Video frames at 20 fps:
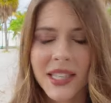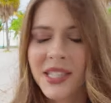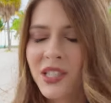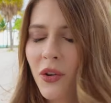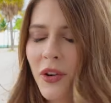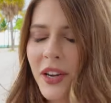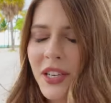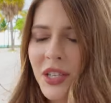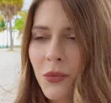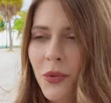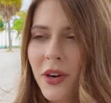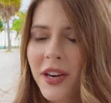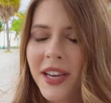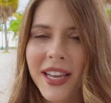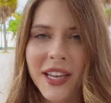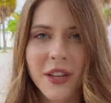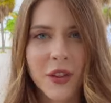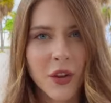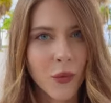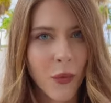It's going to work
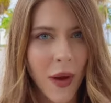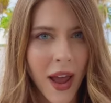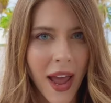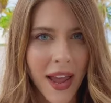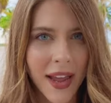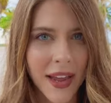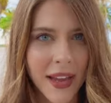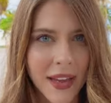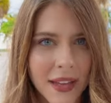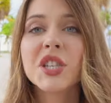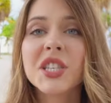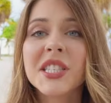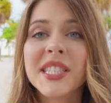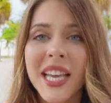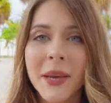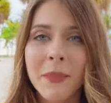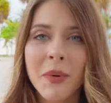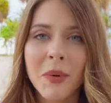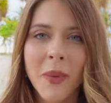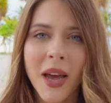either way. Just
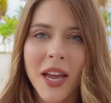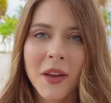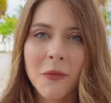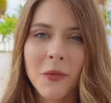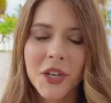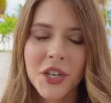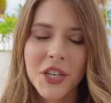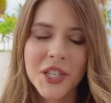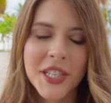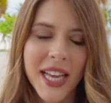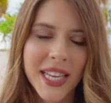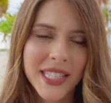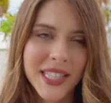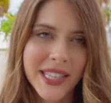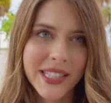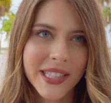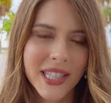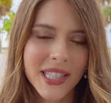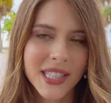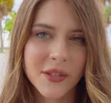keep in mind when you're
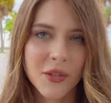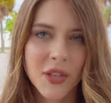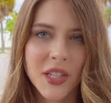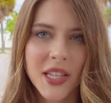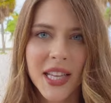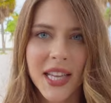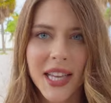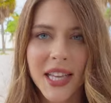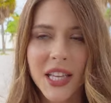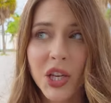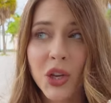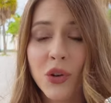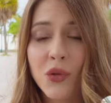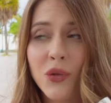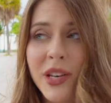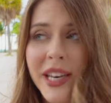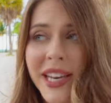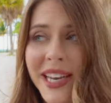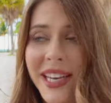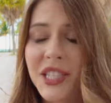testing this one that you
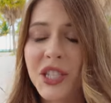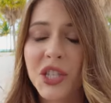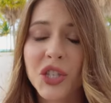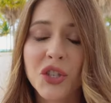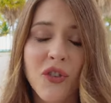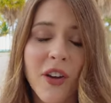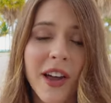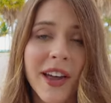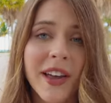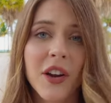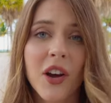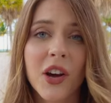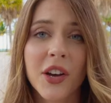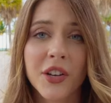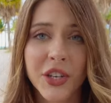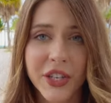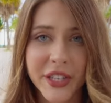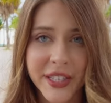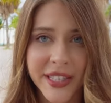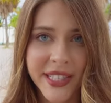need to try it
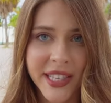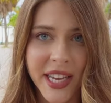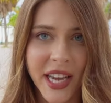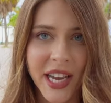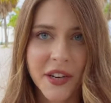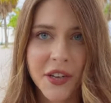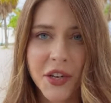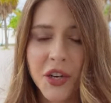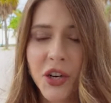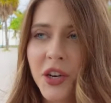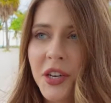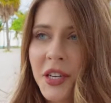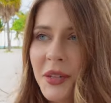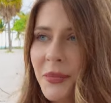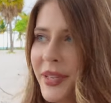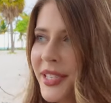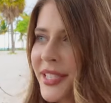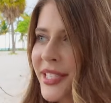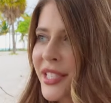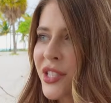on your skin. You're gonna
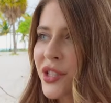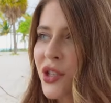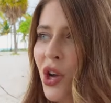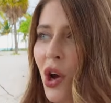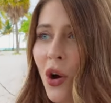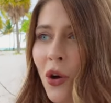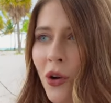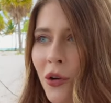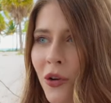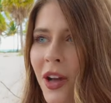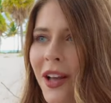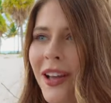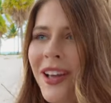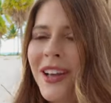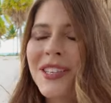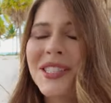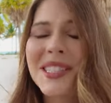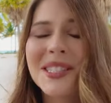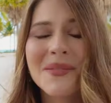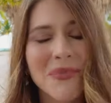be so
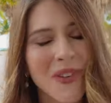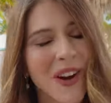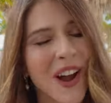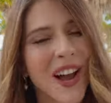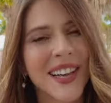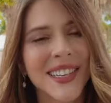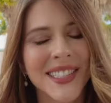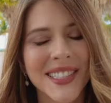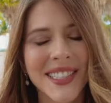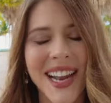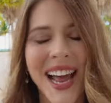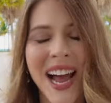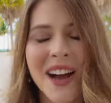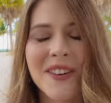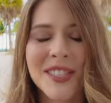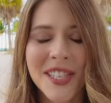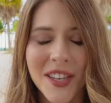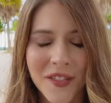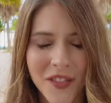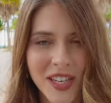surprised at how
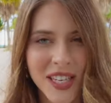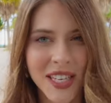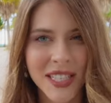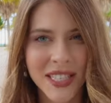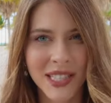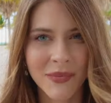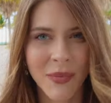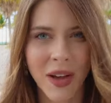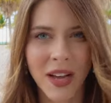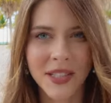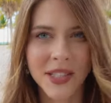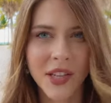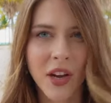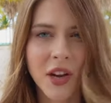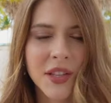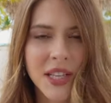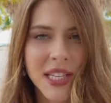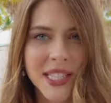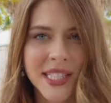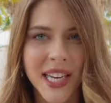different it smells
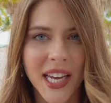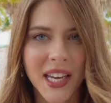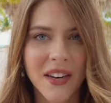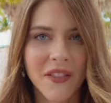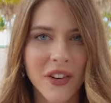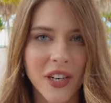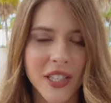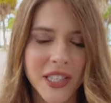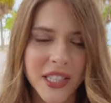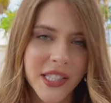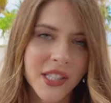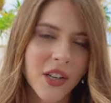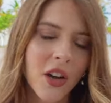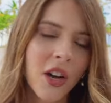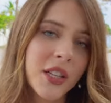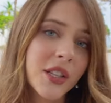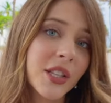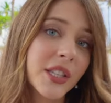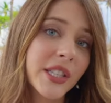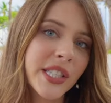on the skin versus
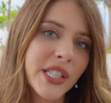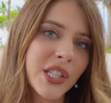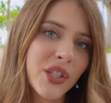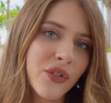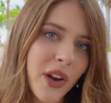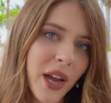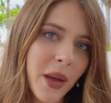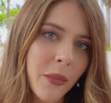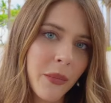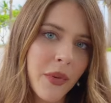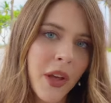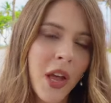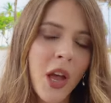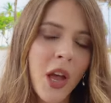on the strip.